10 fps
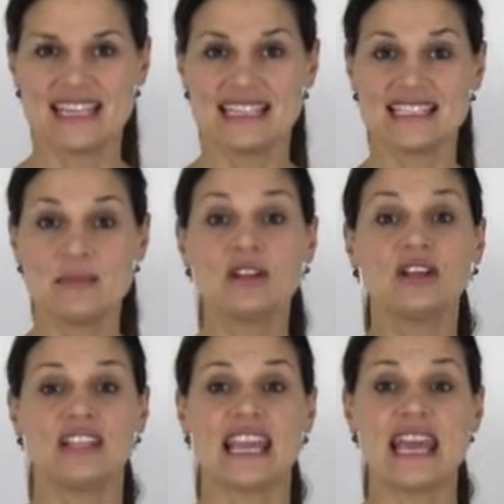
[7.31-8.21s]

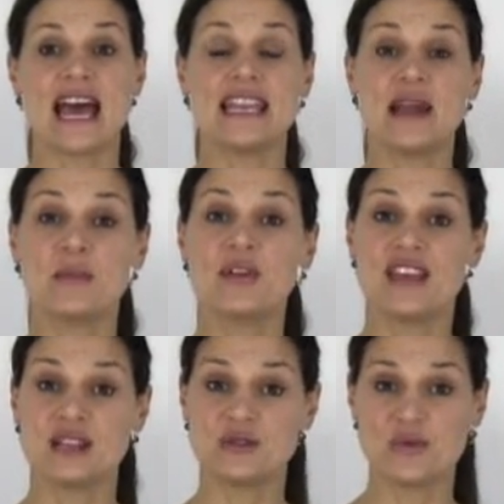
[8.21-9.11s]
Similarly, a number
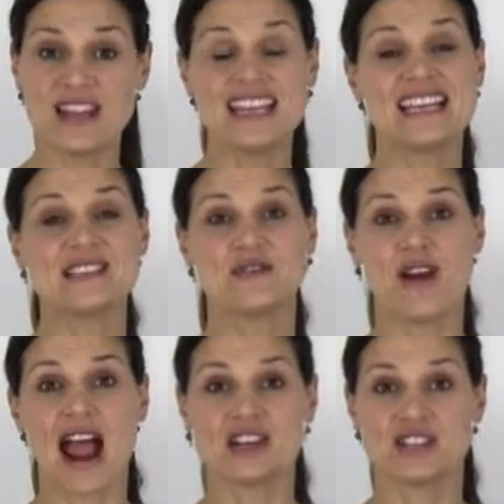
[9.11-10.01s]
that is written as a
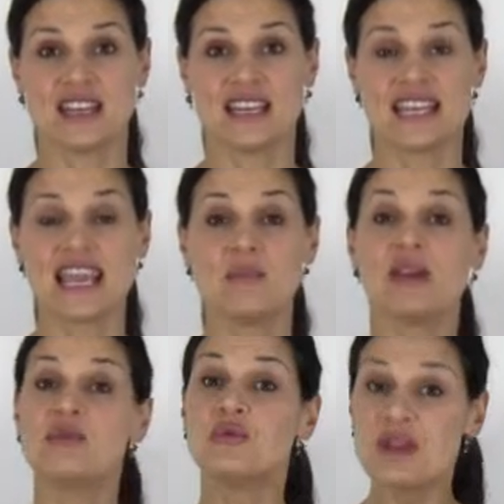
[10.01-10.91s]
fraction can
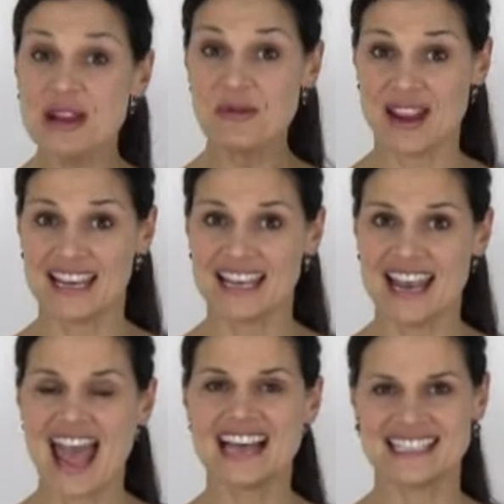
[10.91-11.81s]
be
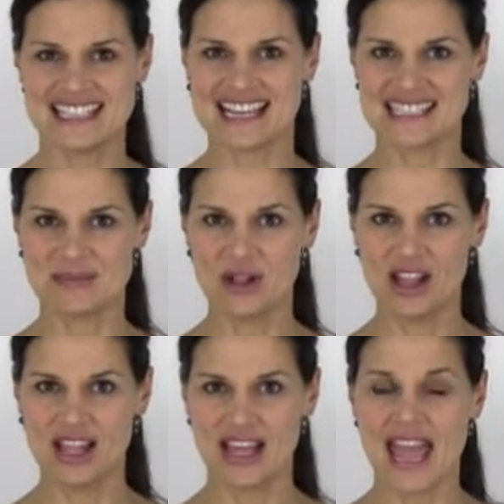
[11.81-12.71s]
rewritten as a
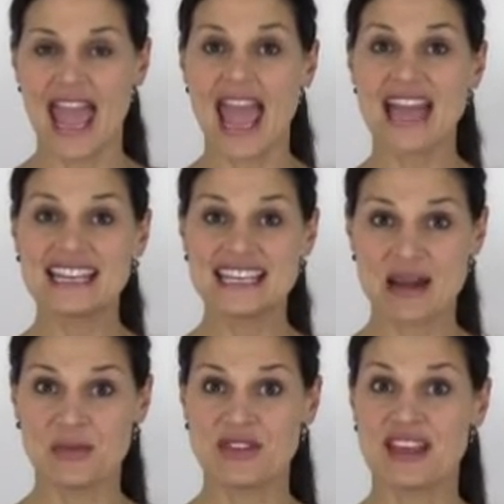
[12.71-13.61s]
decimal, and a
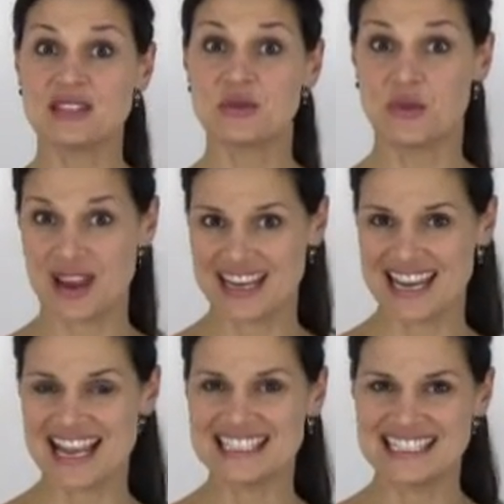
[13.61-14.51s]
number that's
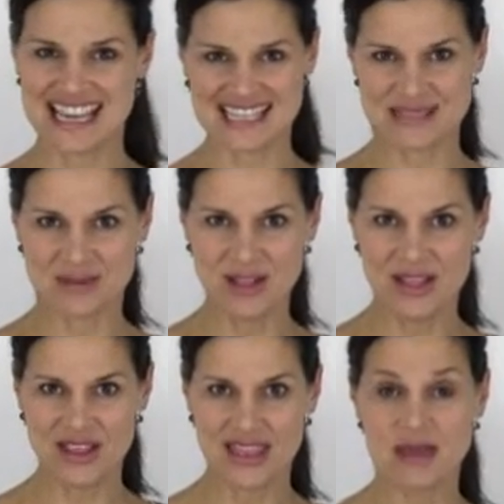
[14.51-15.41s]
written as a
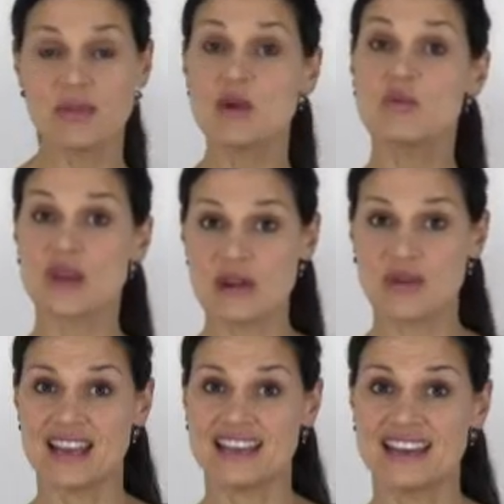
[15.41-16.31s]
decimal can be
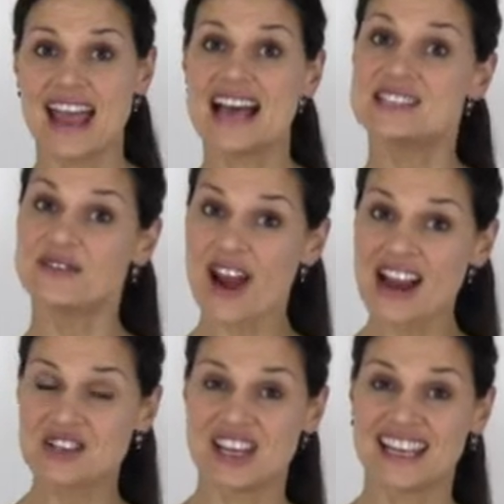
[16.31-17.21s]
rewritten as a
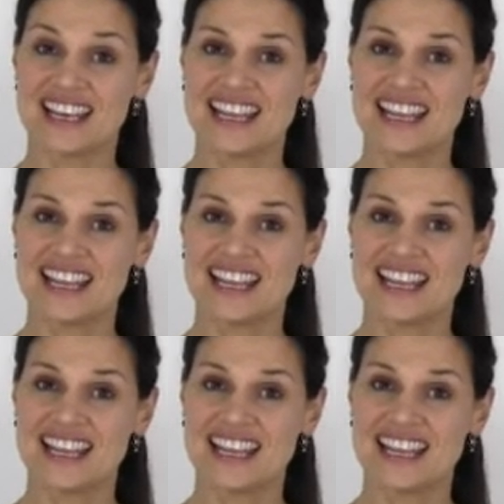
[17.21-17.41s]
fraction.